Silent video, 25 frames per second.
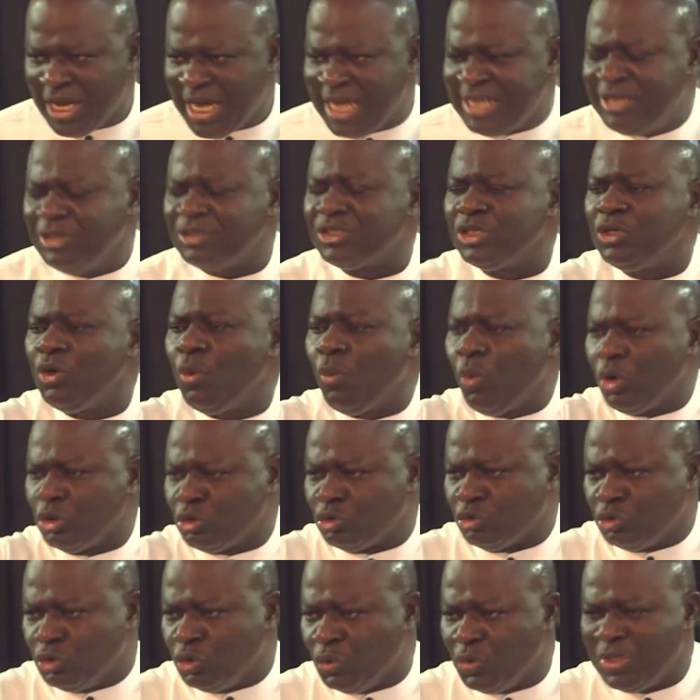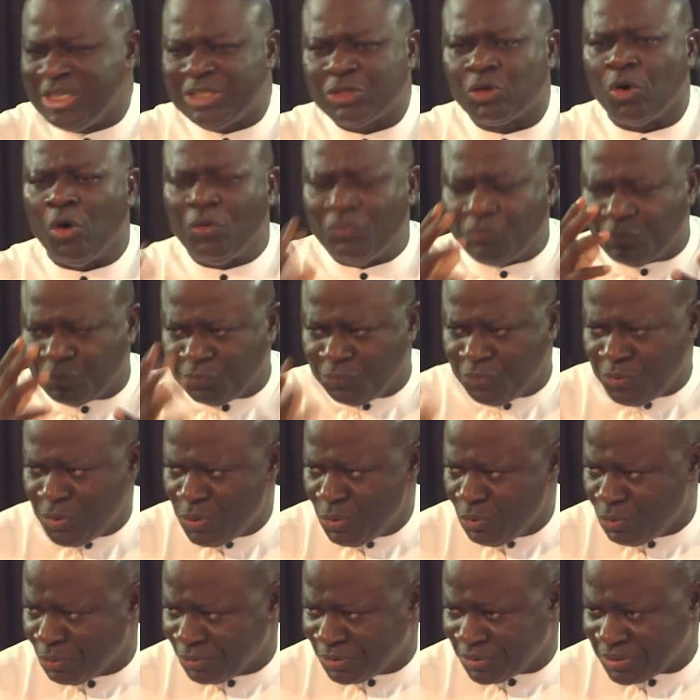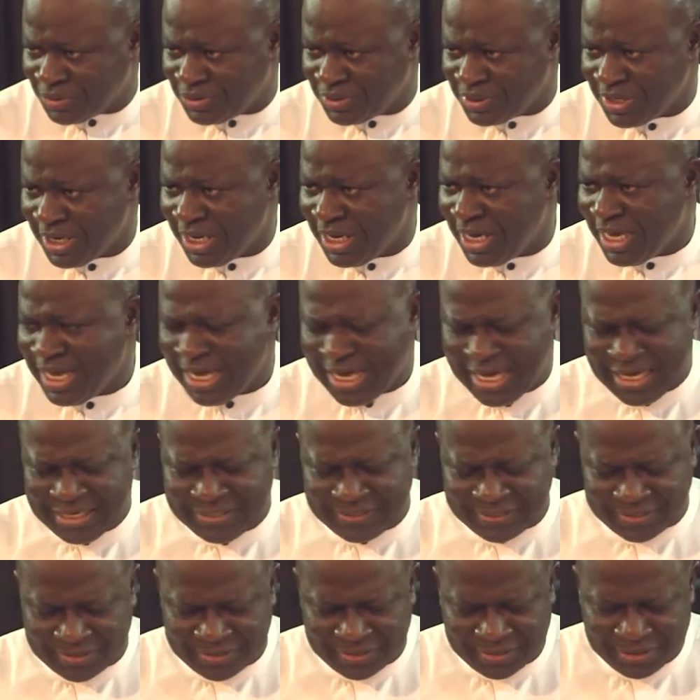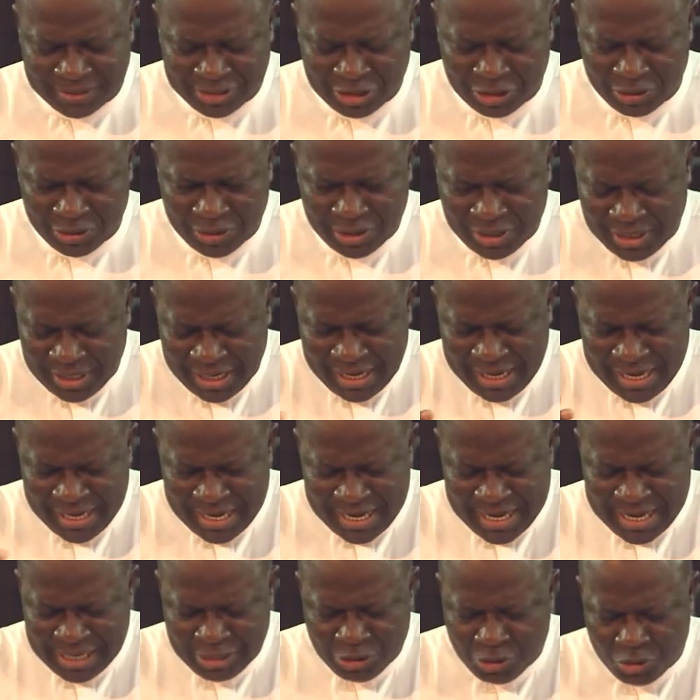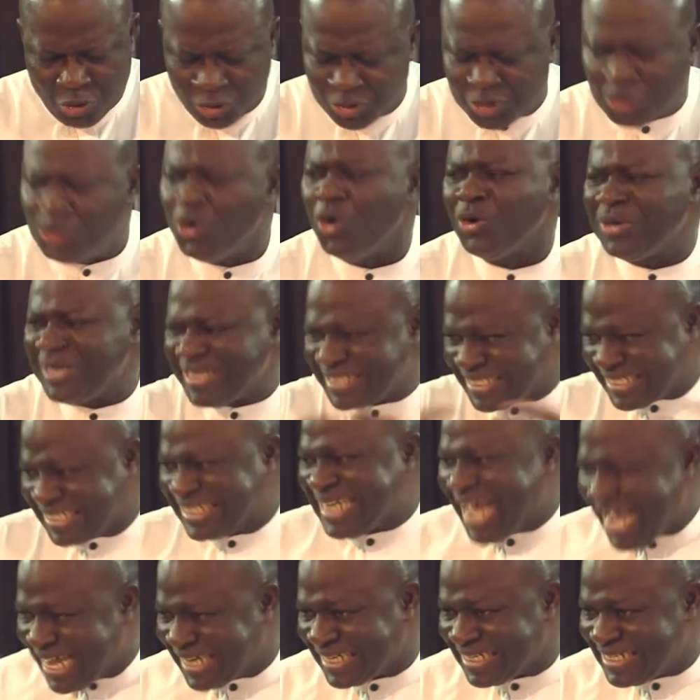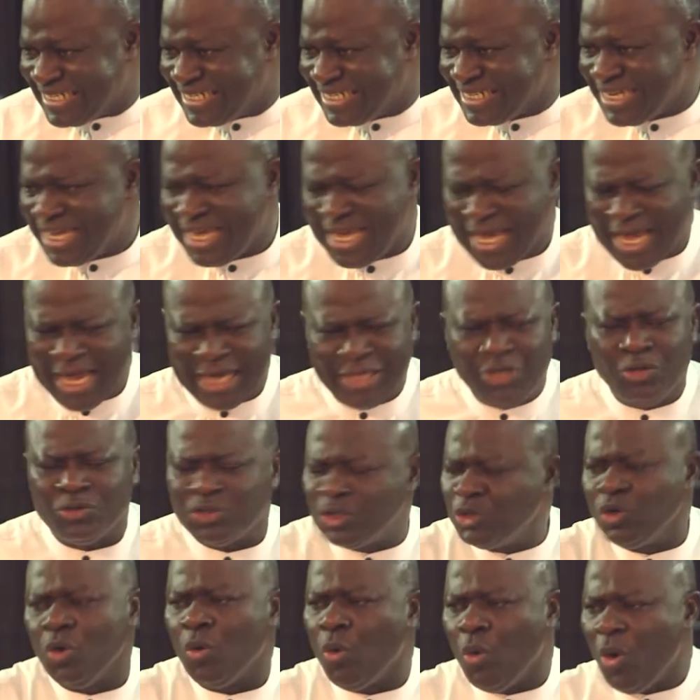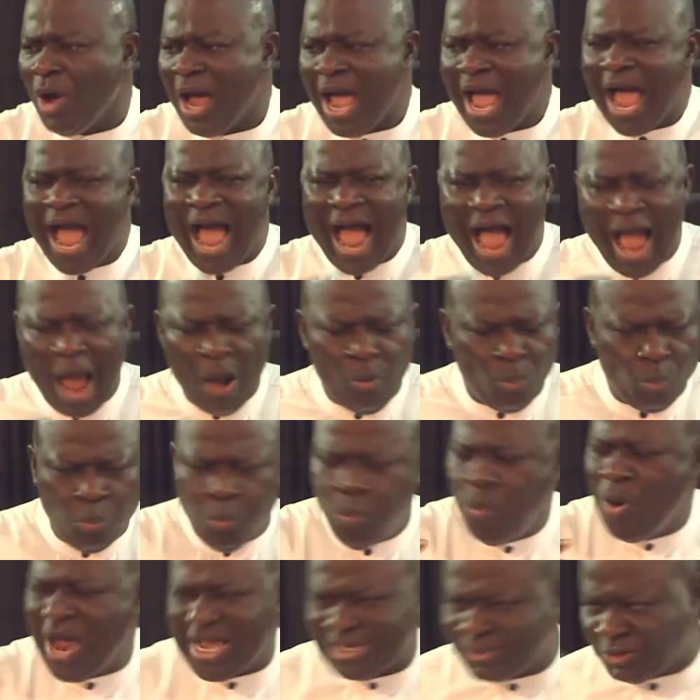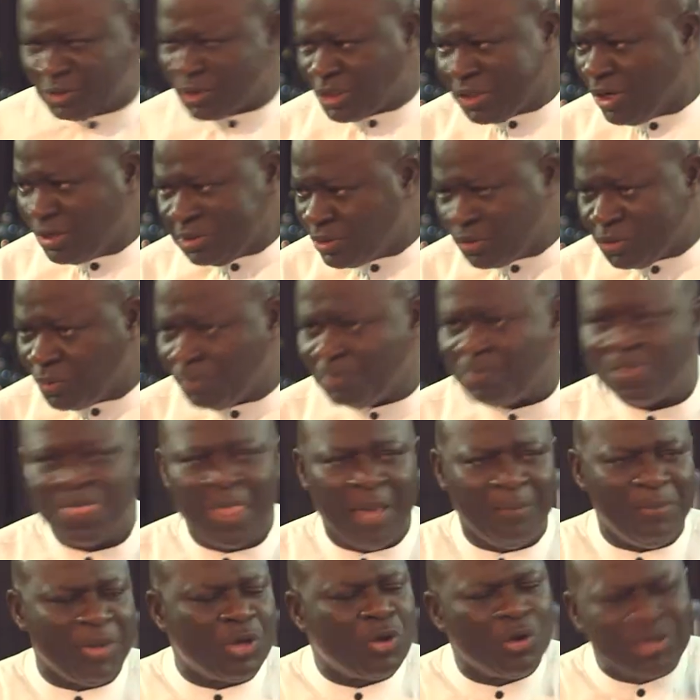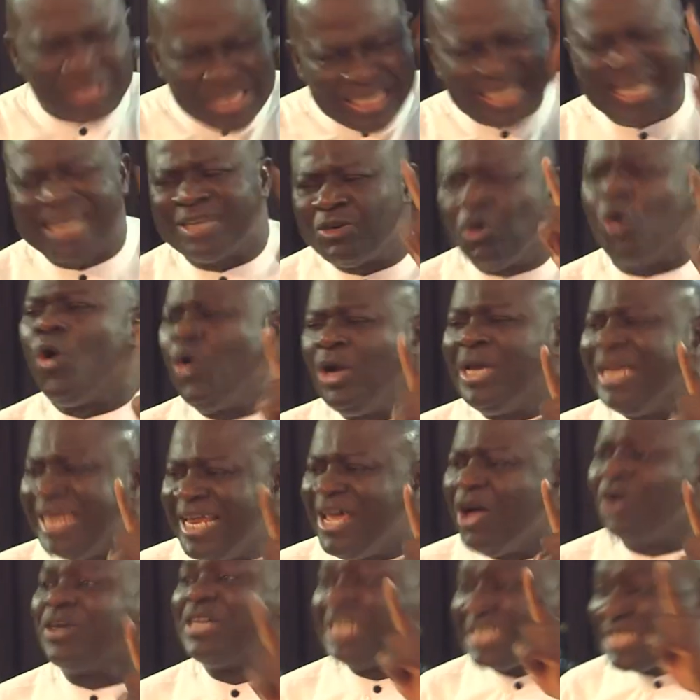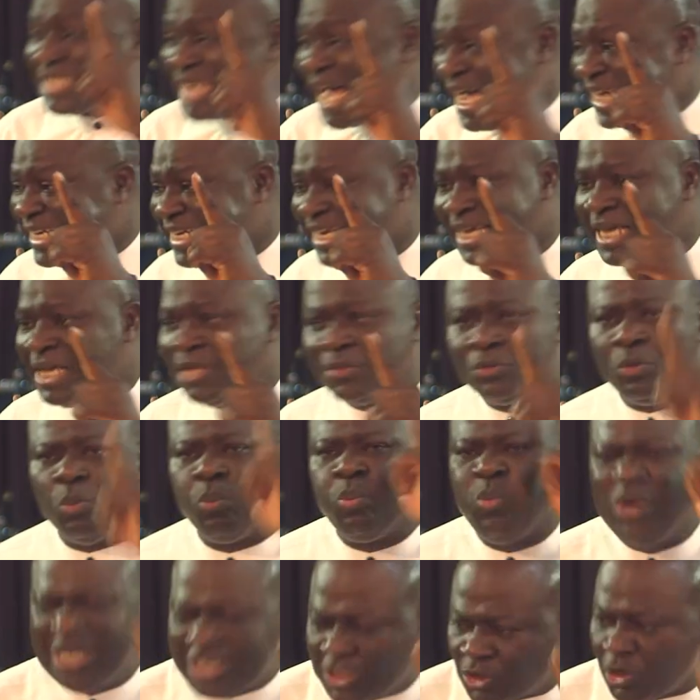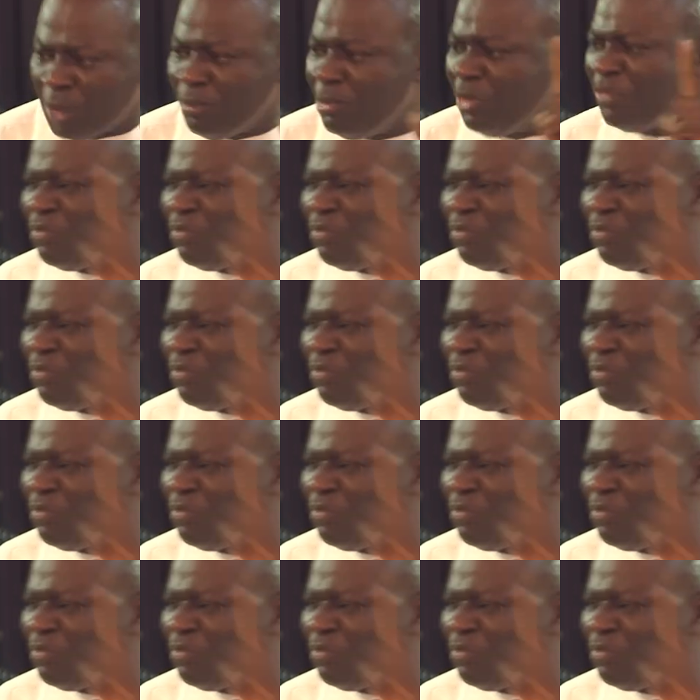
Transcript: He doesn't know what to do. He's confused. He's, he, he doesn't understand. He doesn't know where to turn to because he can only understand the wisdom